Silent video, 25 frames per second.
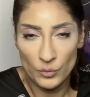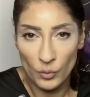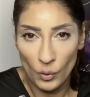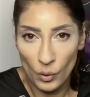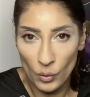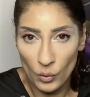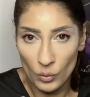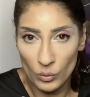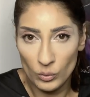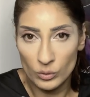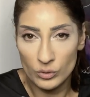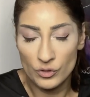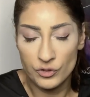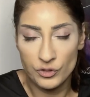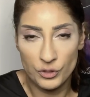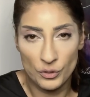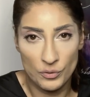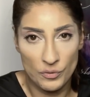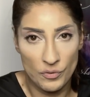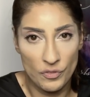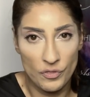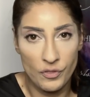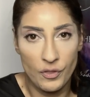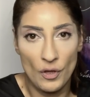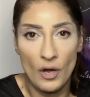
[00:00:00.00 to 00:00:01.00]
hold
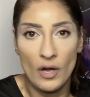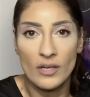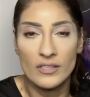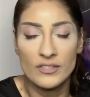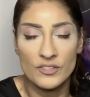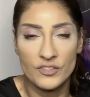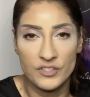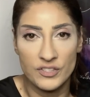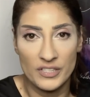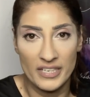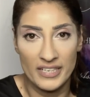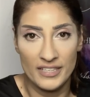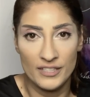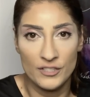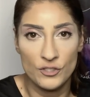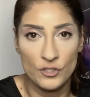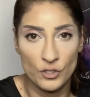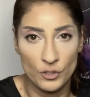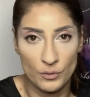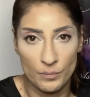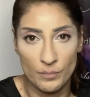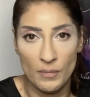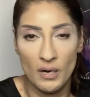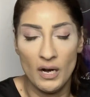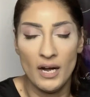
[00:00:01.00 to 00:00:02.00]
certain thoughts in
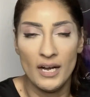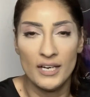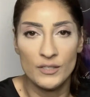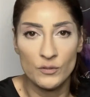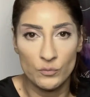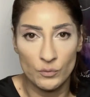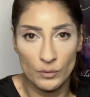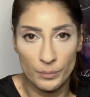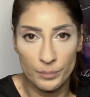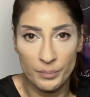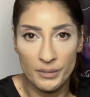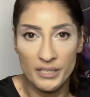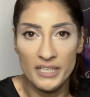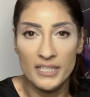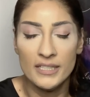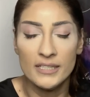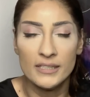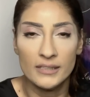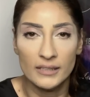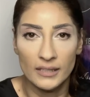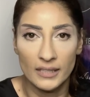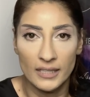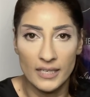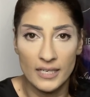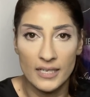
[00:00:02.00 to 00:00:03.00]
your mind
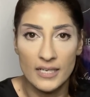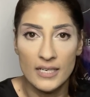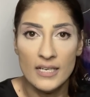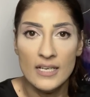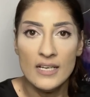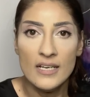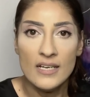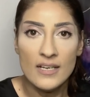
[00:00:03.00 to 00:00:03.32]
repeatedly.